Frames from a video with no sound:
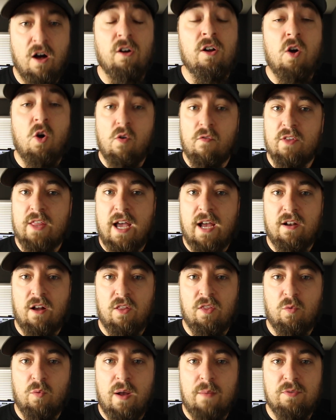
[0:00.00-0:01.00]
I'll go over that
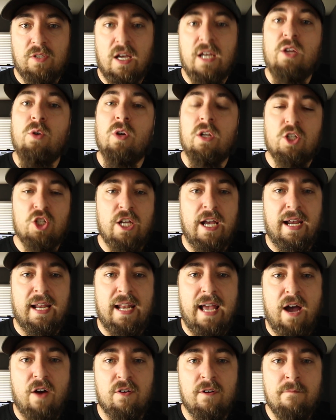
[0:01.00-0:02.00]
on the website. You can check
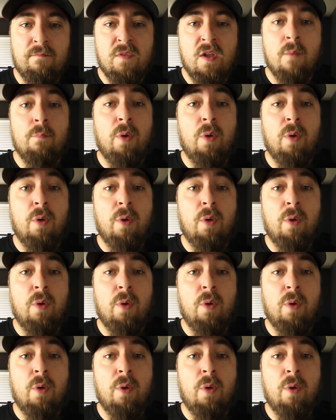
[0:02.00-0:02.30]
it out.